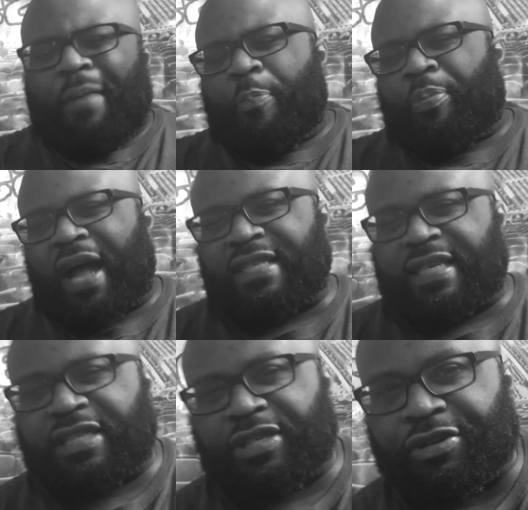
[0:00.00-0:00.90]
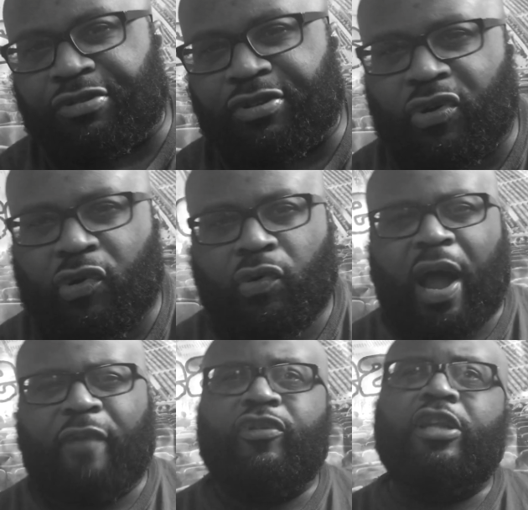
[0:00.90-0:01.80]
a processor, you know.
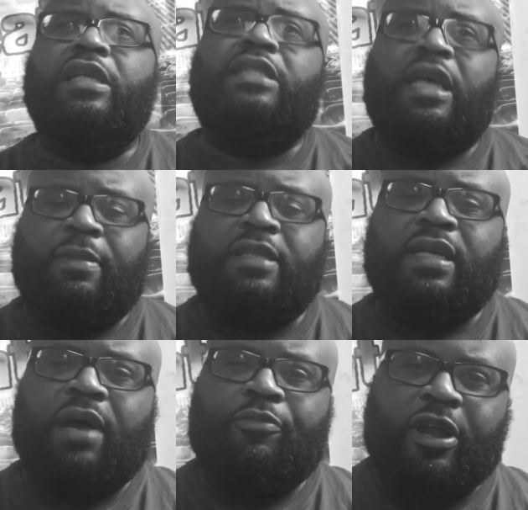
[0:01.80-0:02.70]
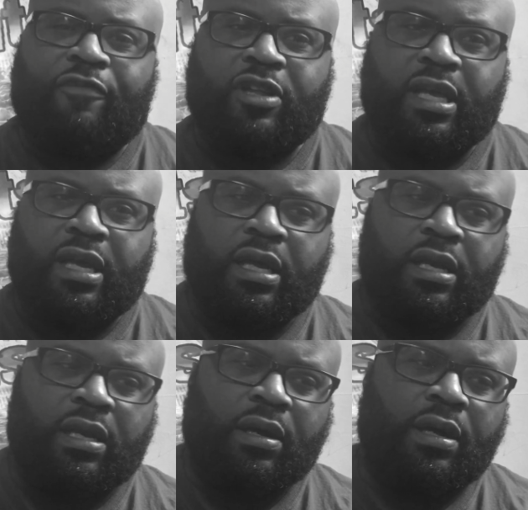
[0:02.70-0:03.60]
I really take my time with everything
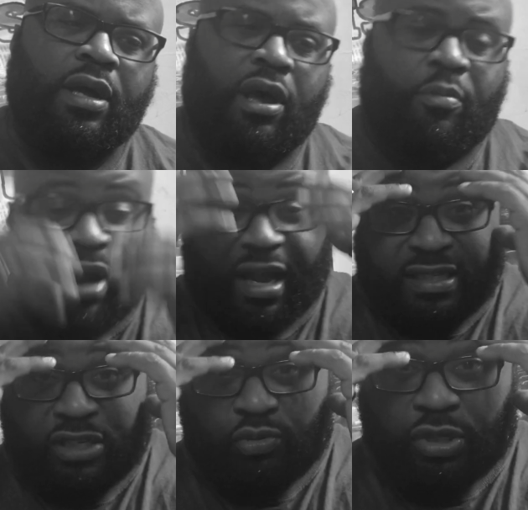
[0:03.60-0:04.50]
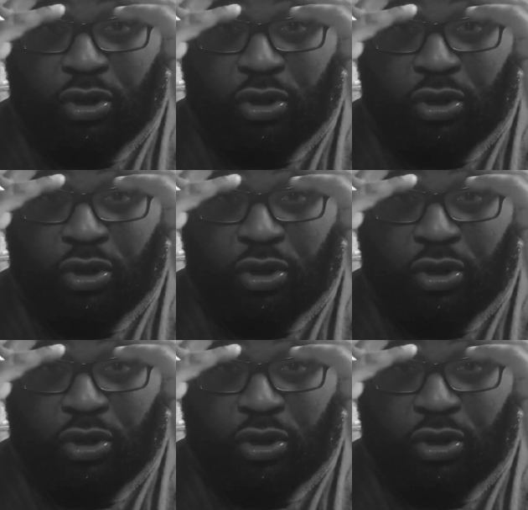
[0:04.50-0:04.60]
and process what's